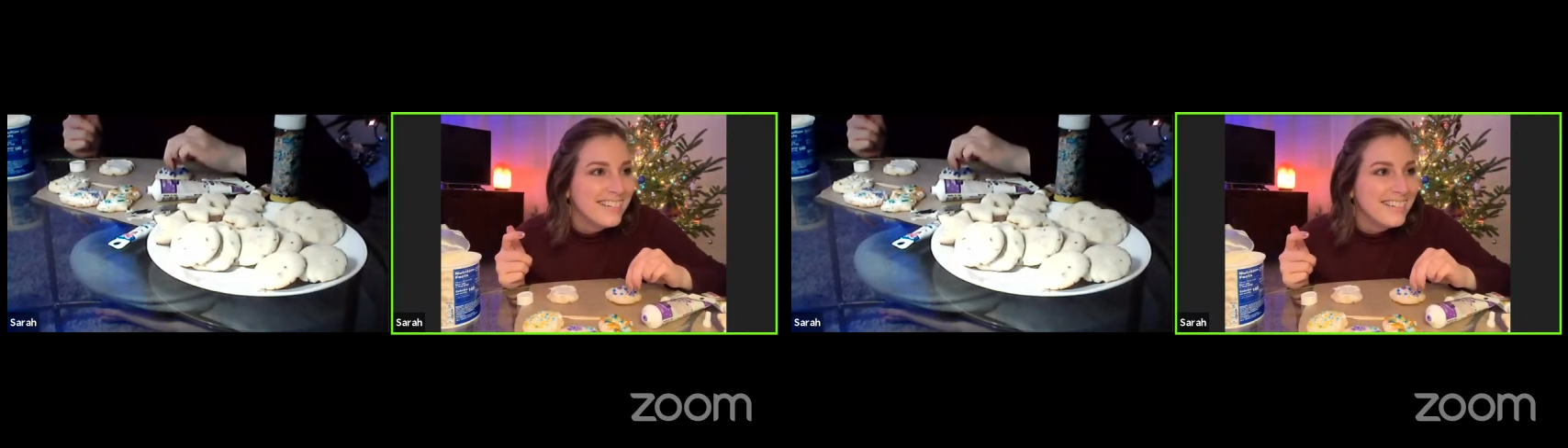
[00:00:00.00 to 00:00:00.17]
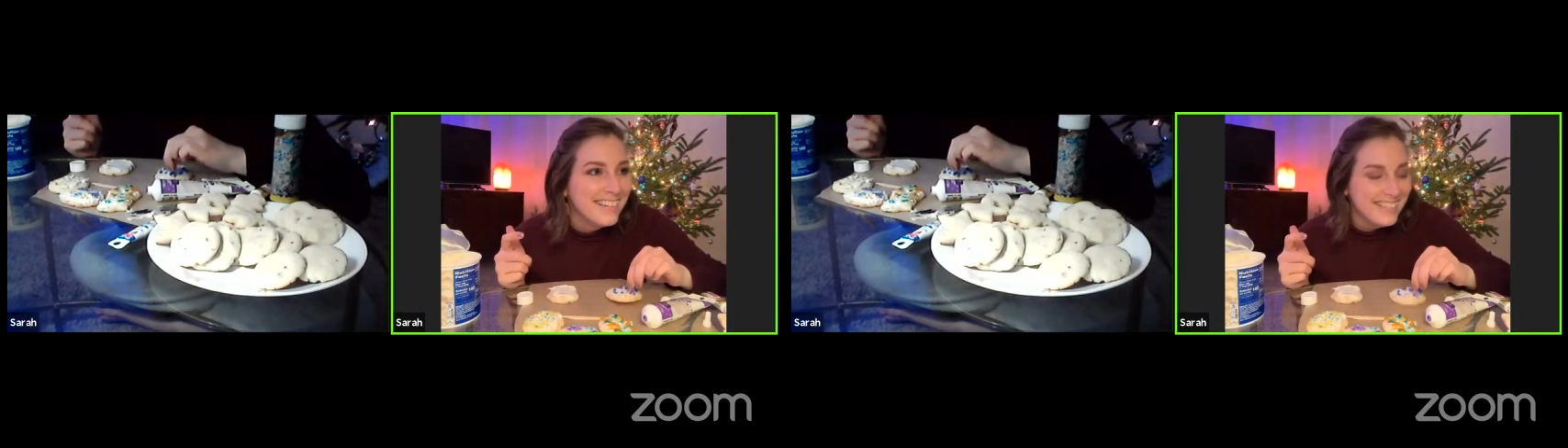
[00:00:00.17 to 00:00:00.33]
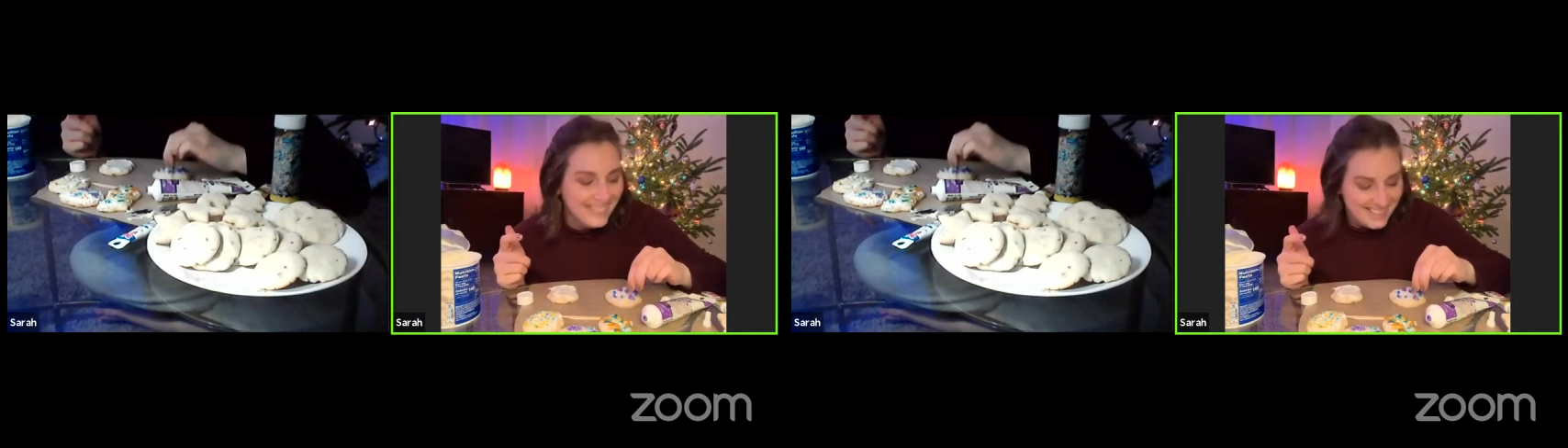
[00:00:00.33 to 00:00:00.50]

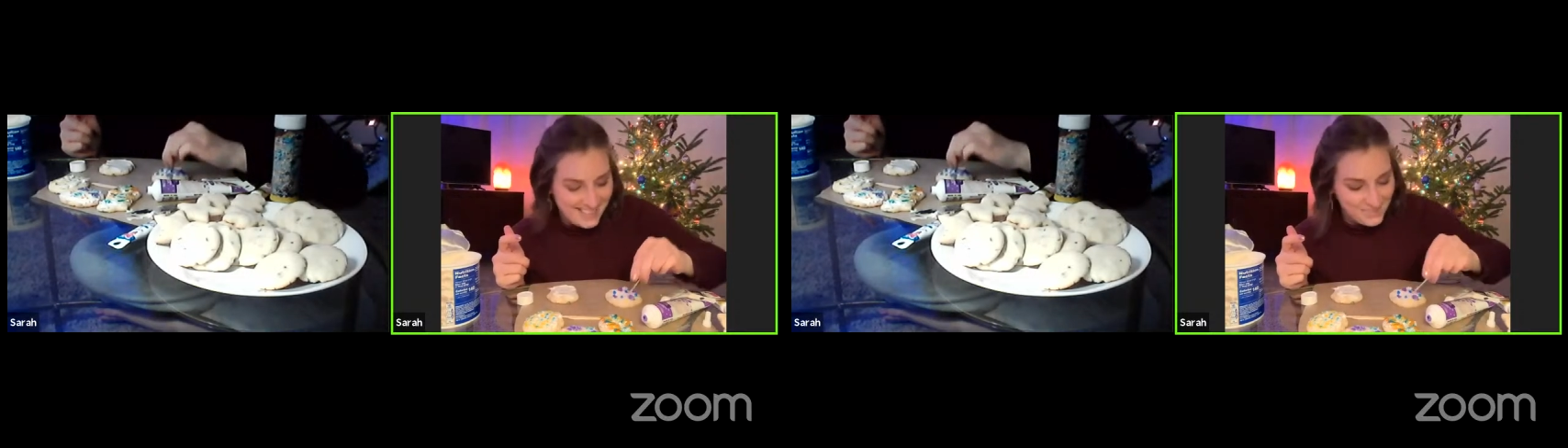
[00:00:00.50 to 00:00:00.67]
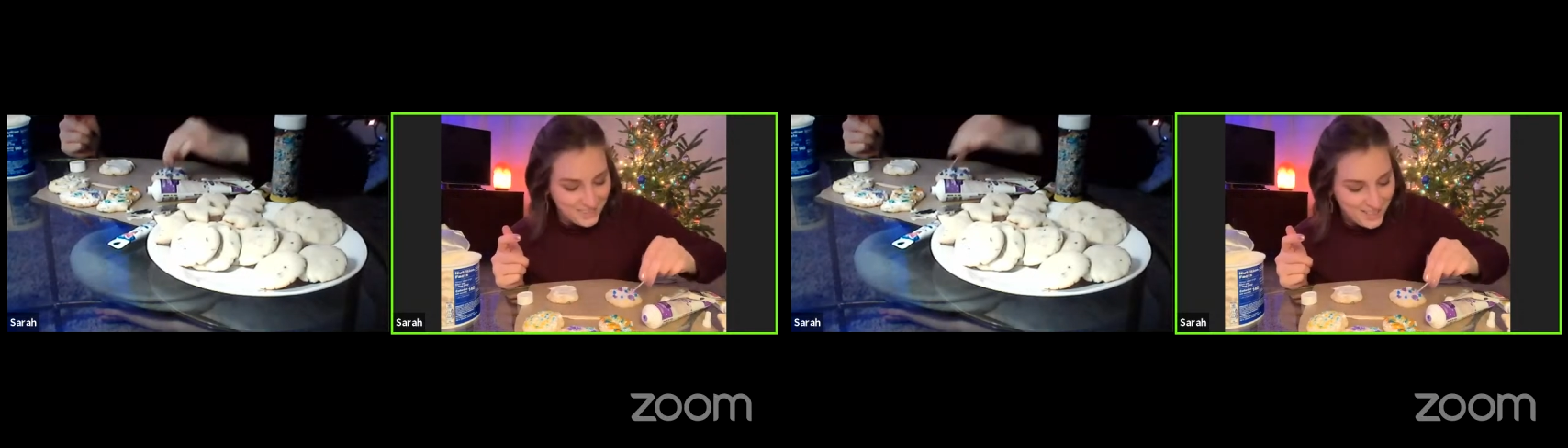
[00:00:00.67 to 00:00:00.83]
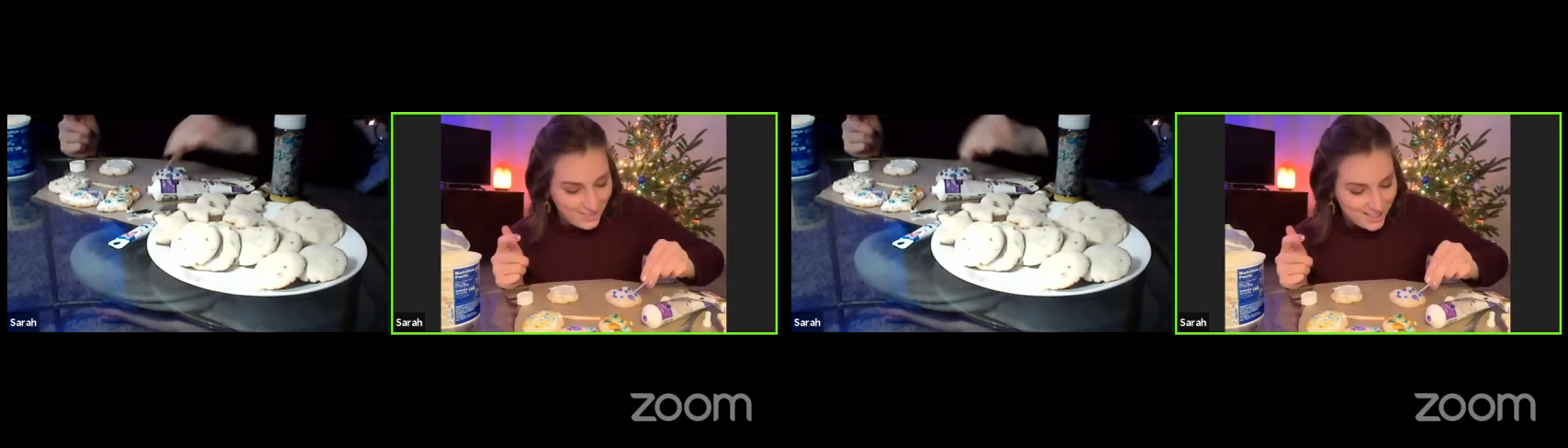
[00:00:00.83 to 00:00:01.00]
Someone
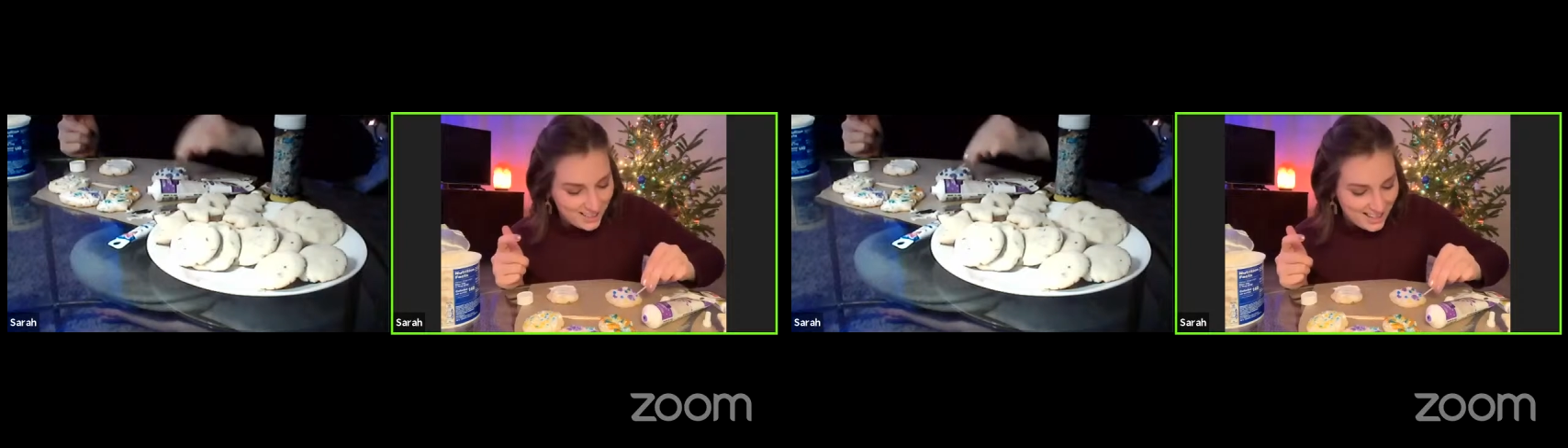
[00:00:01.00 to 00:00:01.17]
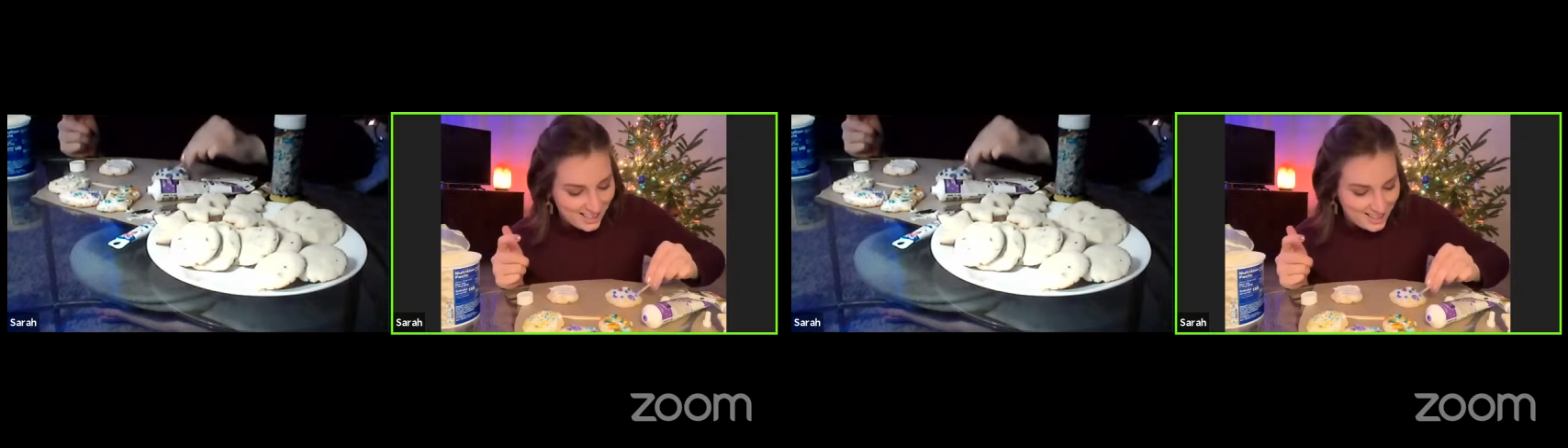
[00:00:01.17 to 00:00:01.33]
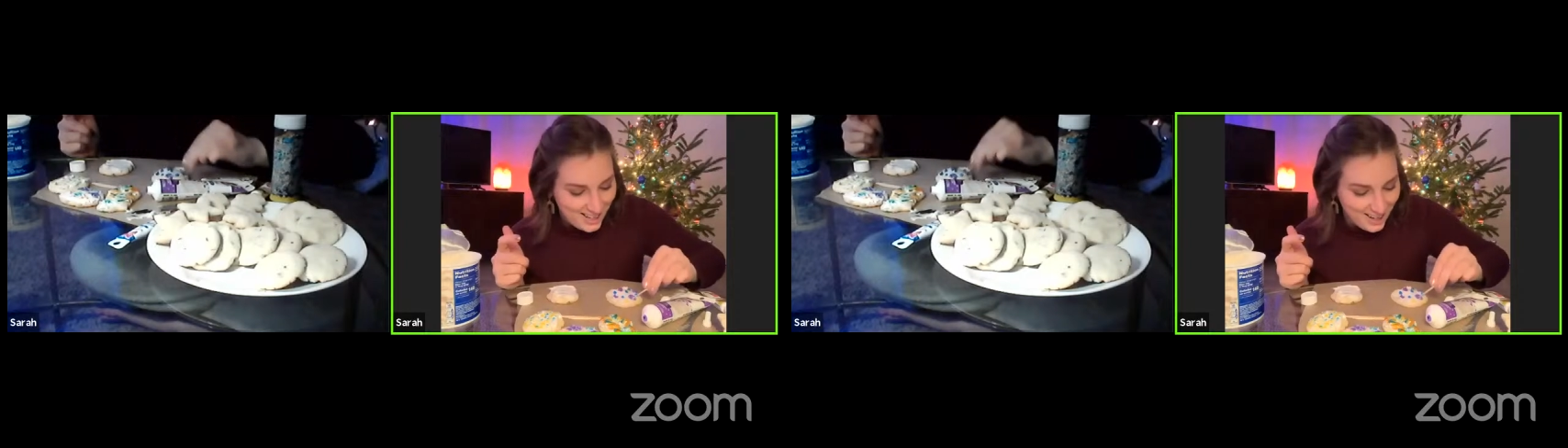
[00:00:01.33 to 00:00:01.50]
loves the last
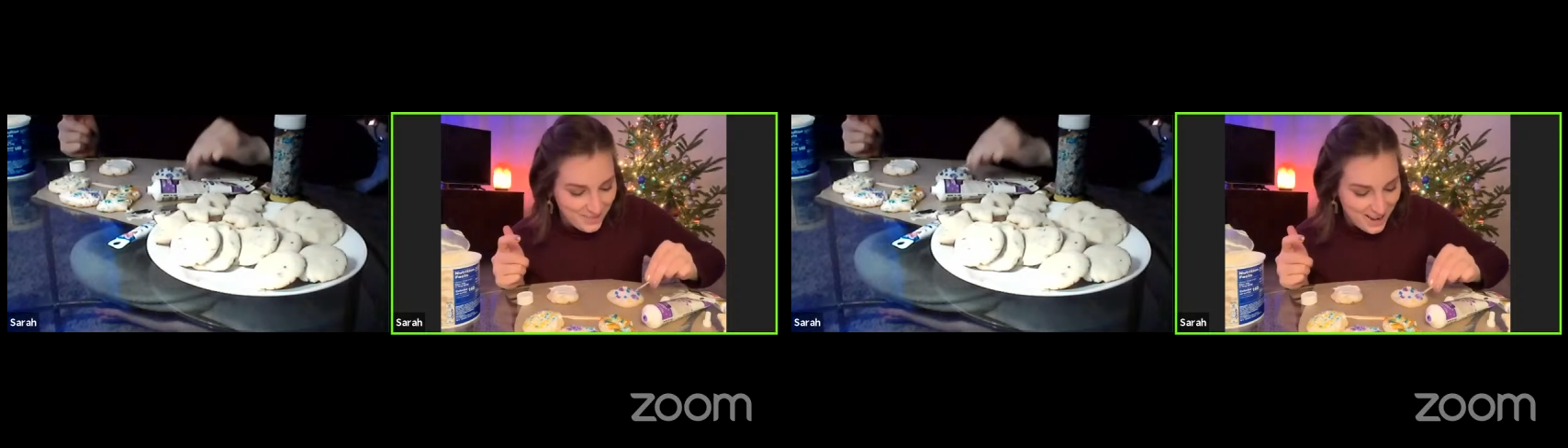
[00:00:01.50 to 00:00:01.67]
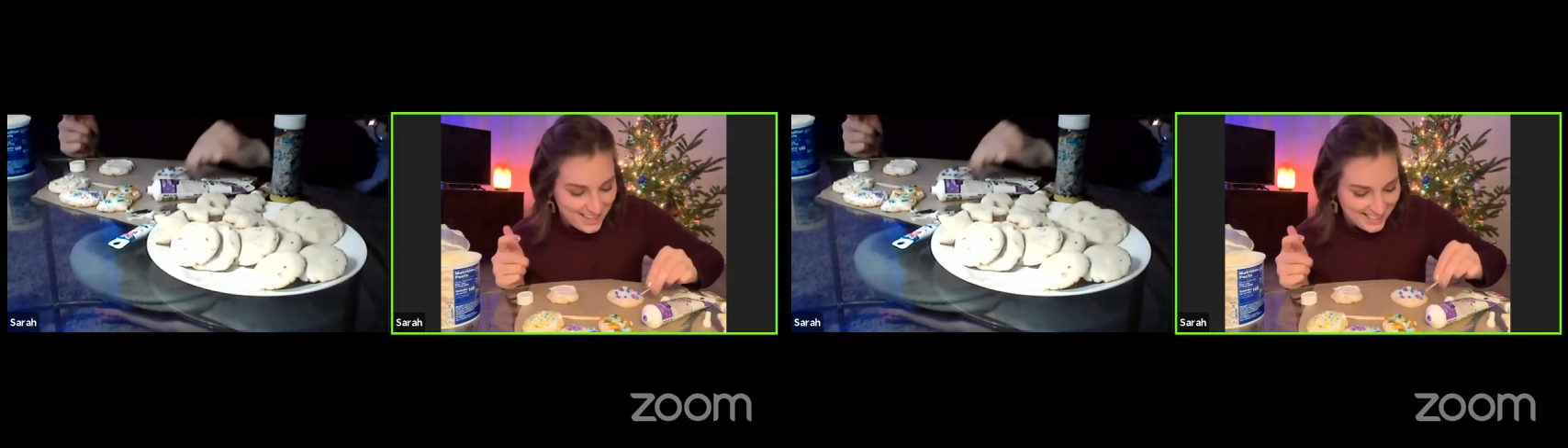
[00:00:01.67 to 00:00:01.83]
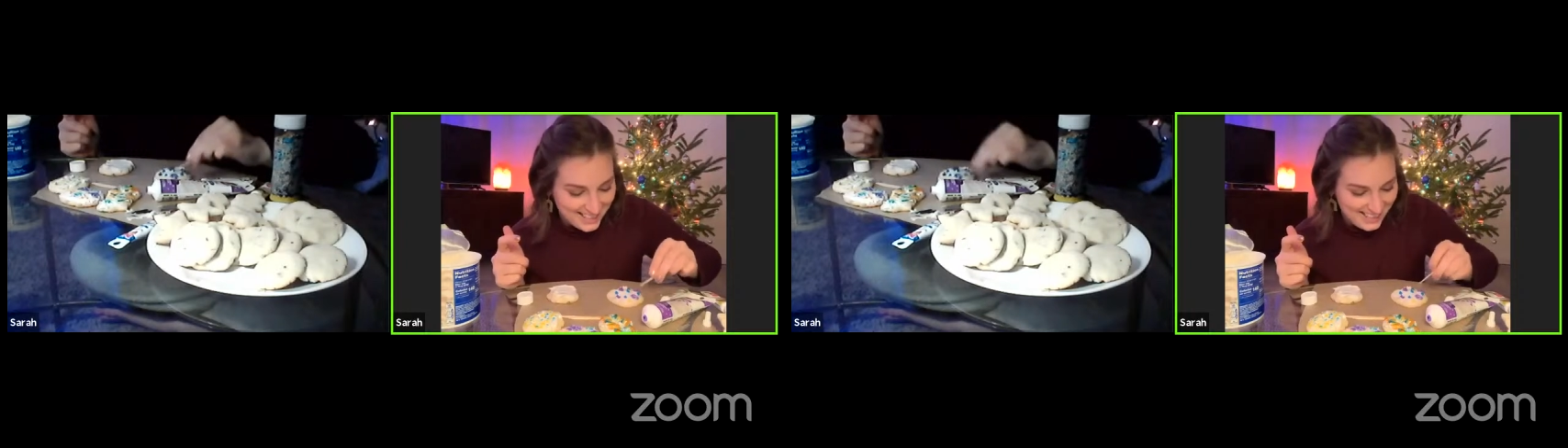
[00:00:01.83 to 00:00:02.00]
Shawn
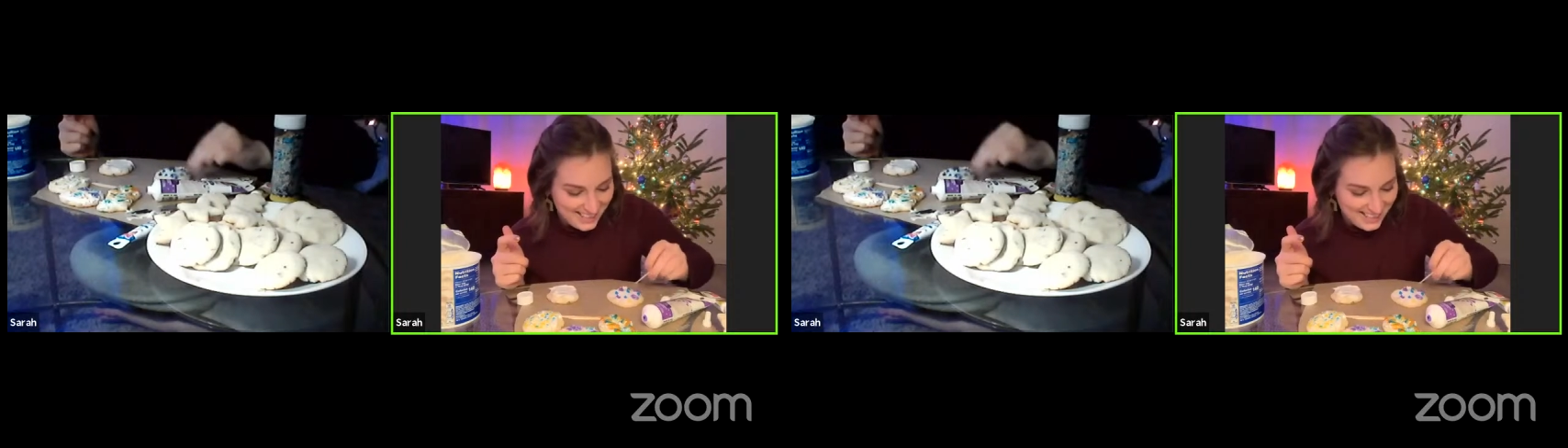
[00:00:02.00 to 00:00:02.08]
Mendes.